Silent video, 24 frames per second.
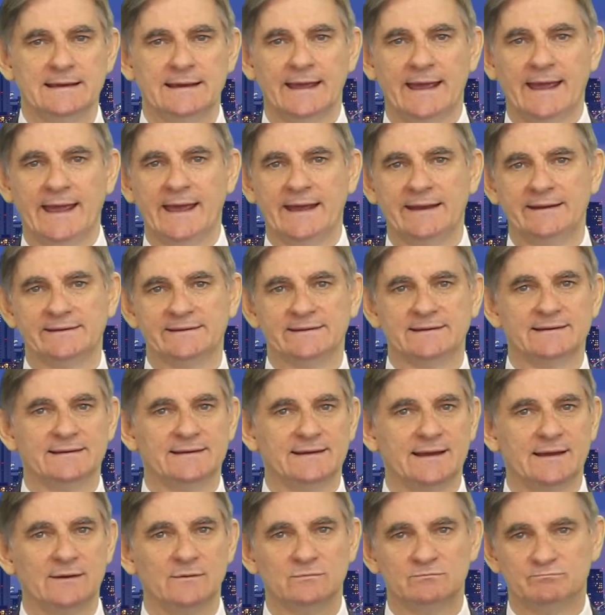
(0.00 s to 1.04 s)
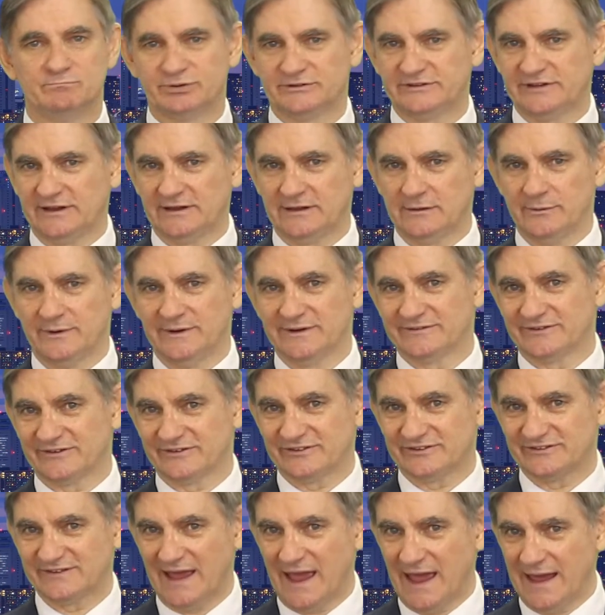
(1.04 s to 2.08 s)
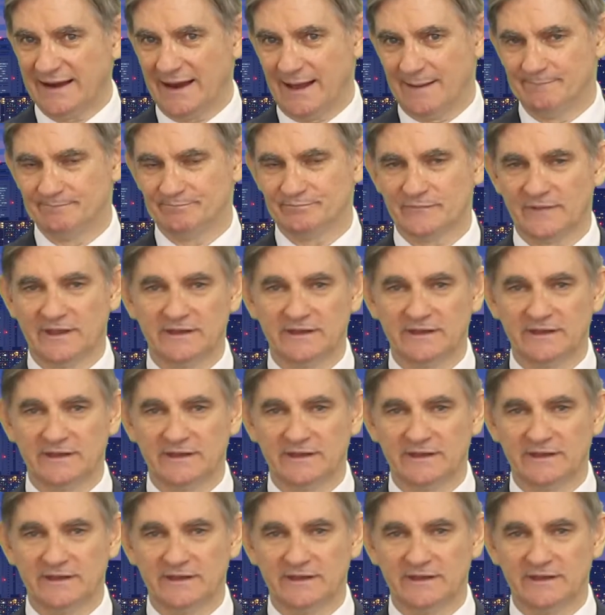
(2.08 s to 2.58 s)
and particularly when it's a startup.